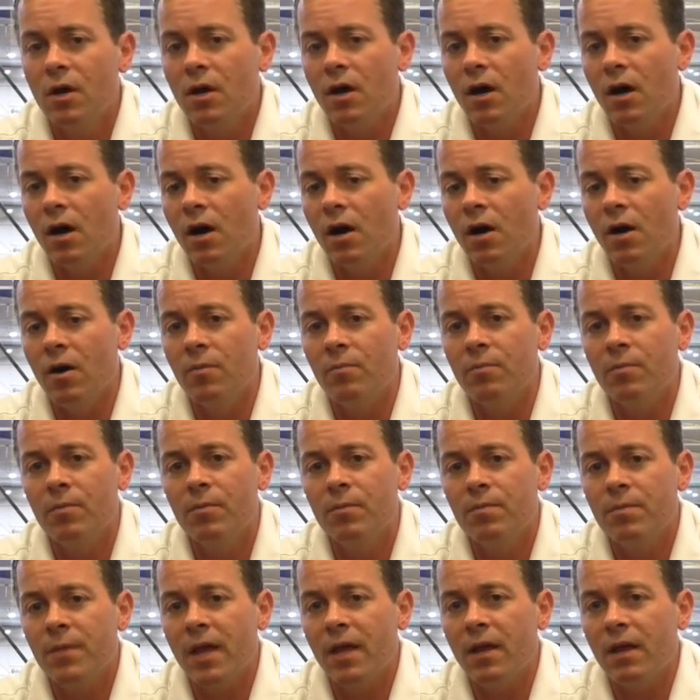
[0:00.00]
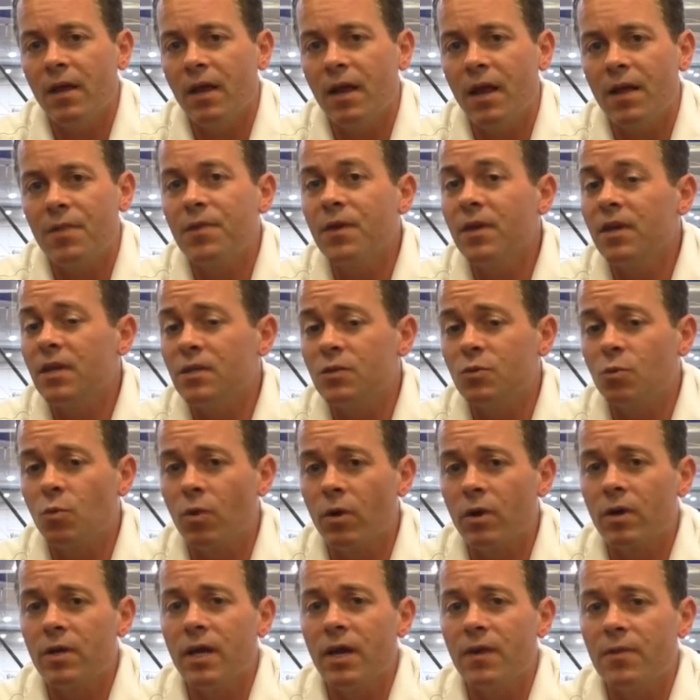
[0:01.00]
and I think his
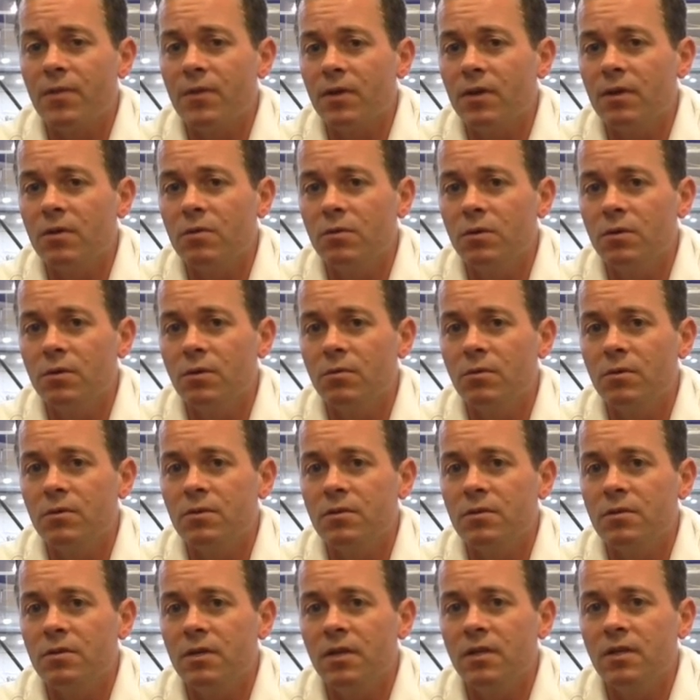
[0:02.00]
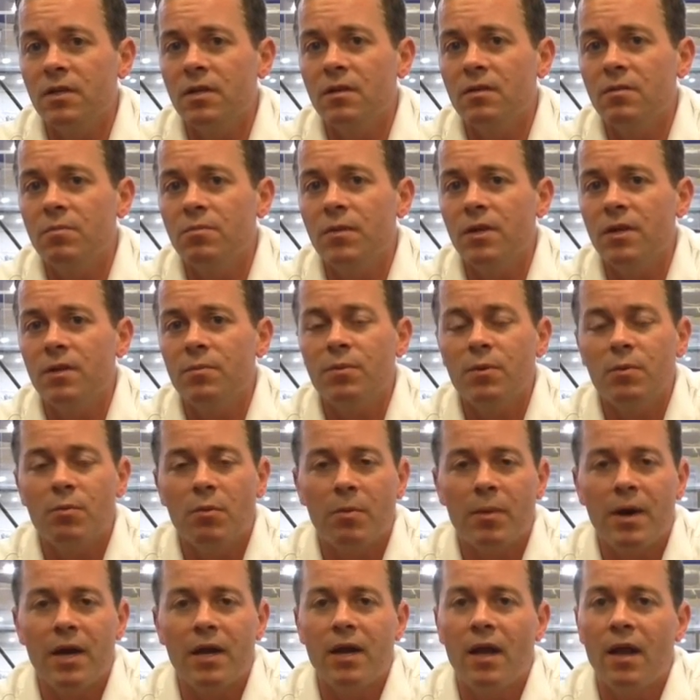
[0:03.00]
work ethic was the thing that many people
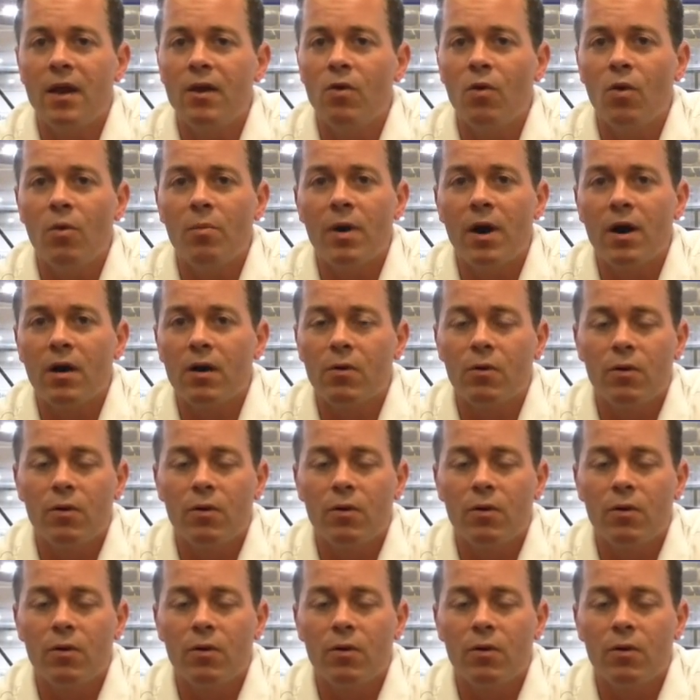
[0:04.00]
might not know about.